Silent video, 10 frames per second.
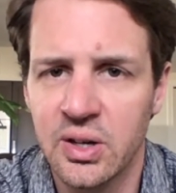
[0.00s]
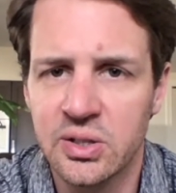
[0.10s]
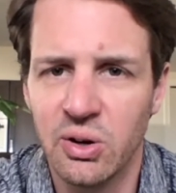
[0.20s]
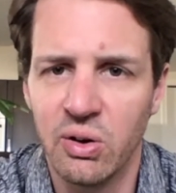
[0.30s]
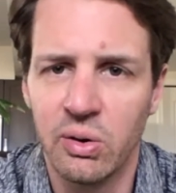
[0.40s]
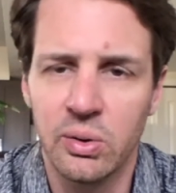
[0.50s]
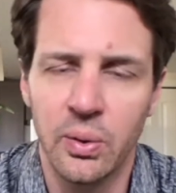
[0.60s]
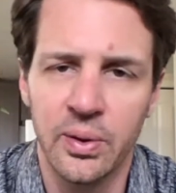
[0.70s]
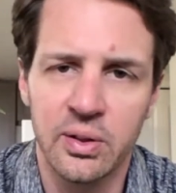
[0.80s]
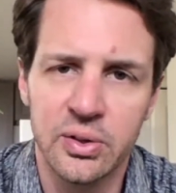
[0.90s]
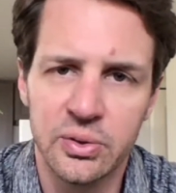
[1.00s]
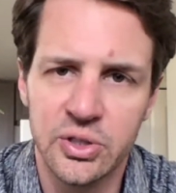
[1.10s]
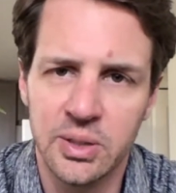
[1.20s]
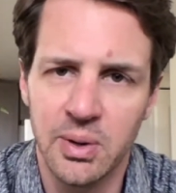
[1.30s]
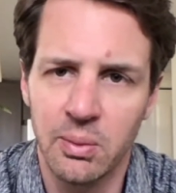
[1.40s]
So going through
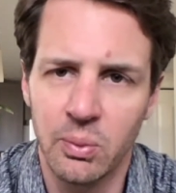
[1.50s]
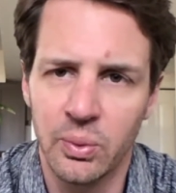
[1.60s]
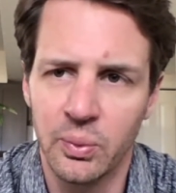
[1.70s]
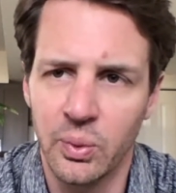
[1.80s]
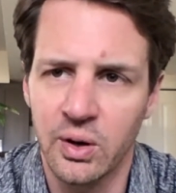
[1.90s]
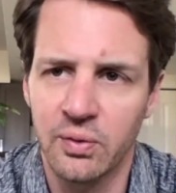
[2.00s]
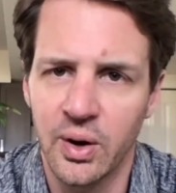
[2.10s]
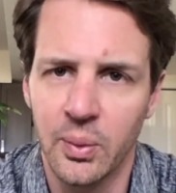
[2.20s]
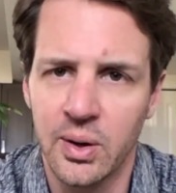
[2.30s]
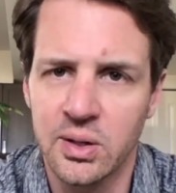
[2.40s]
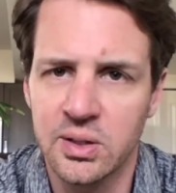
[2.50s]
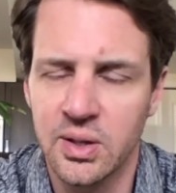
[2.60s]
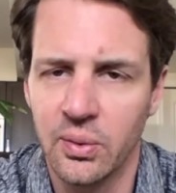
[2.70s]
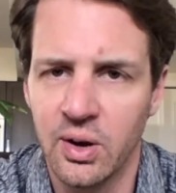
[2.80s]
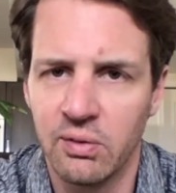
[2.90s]
Gmail wouldn't work very well because they
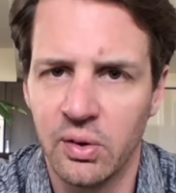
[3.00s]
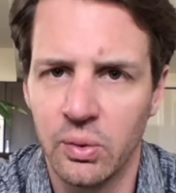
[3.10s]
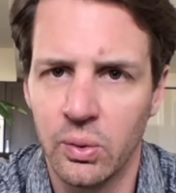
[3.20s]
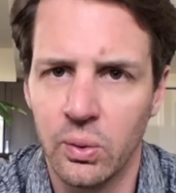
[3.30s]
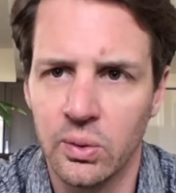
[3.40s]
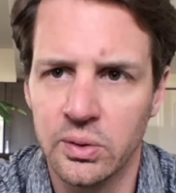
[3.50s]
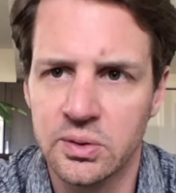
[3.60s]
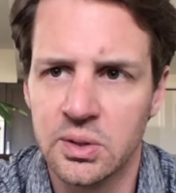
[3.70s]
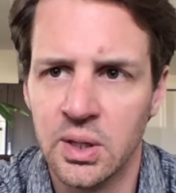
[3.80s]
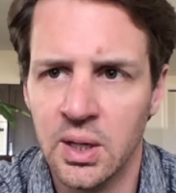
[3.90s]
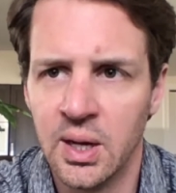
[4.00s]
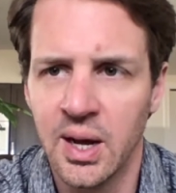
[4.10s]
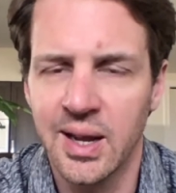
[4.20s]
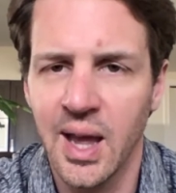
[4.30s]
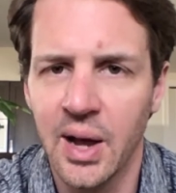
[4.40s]
don't have old
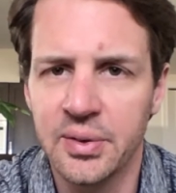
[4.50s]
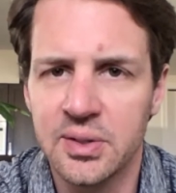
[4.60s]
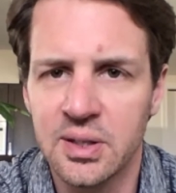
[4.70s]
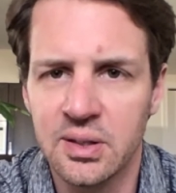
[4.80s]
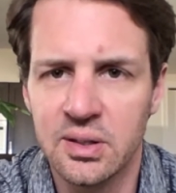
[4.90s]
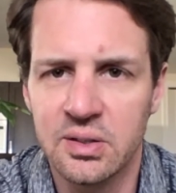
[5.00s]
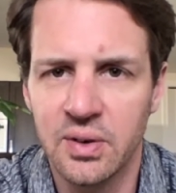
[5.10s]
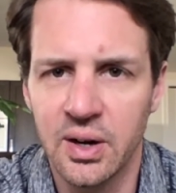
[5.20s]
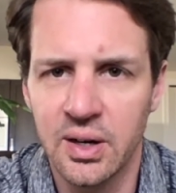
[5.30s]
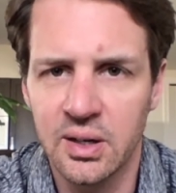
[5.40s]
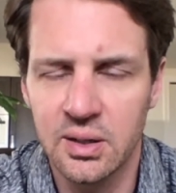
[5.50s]
accounts, and it's very